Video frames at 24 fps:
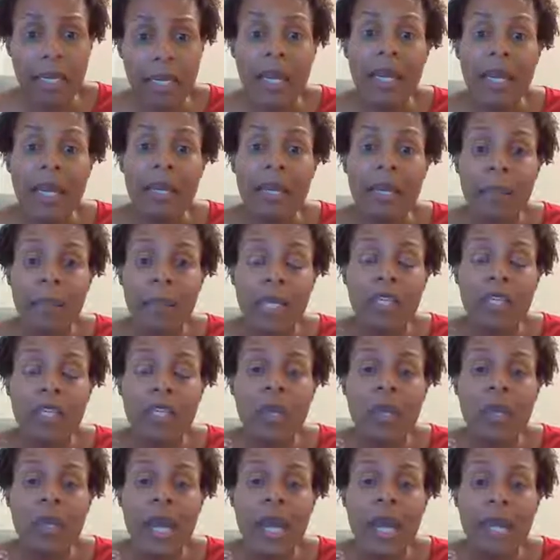because
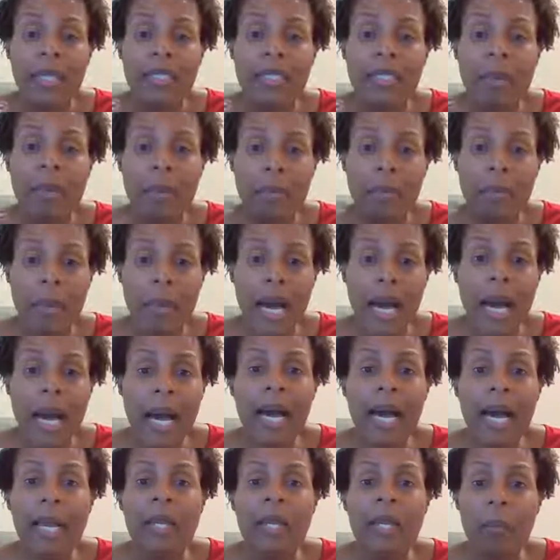it's a
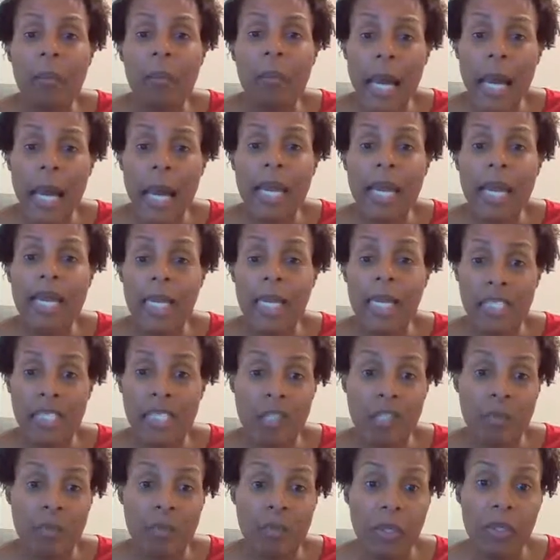mind, body, and
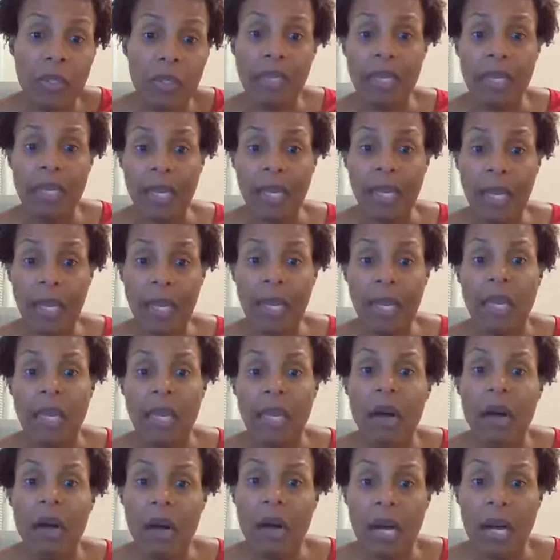spirit thing, and they
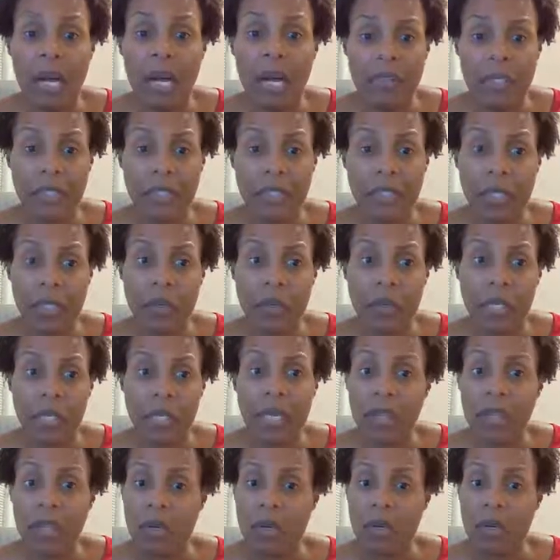all have to go
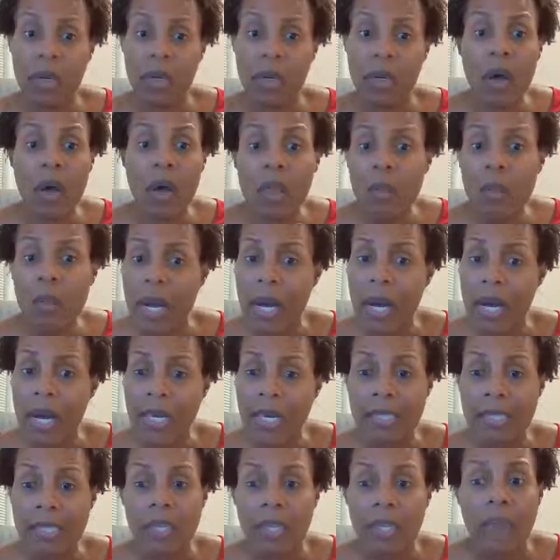together. Or otherwise,
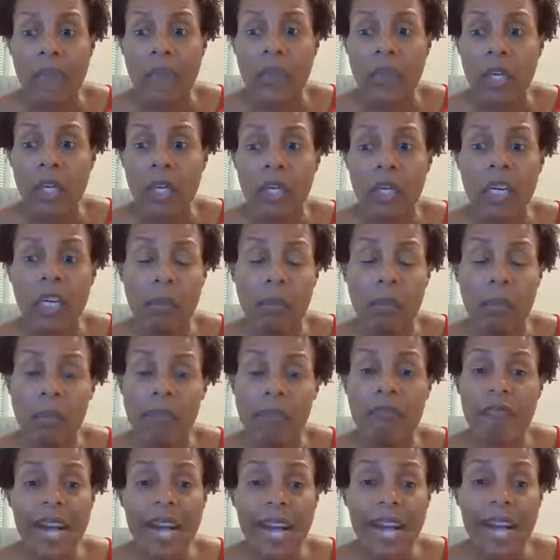they're going to be
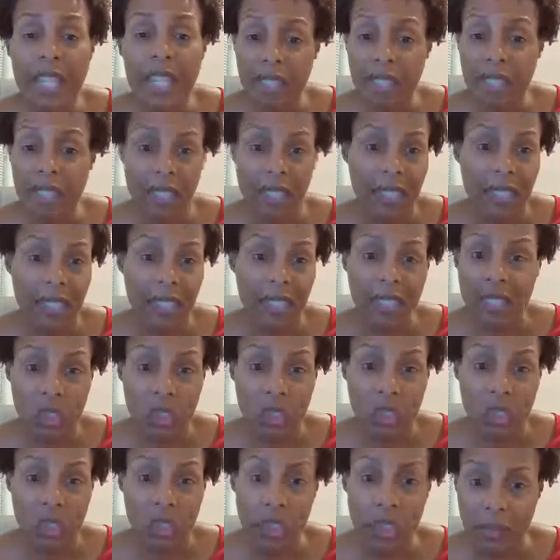fighting against
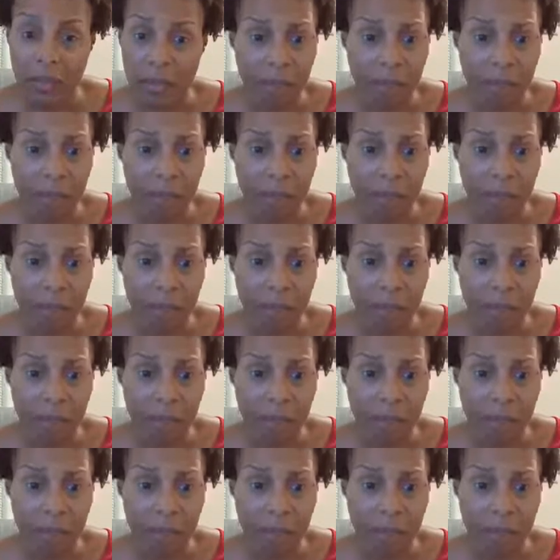each other.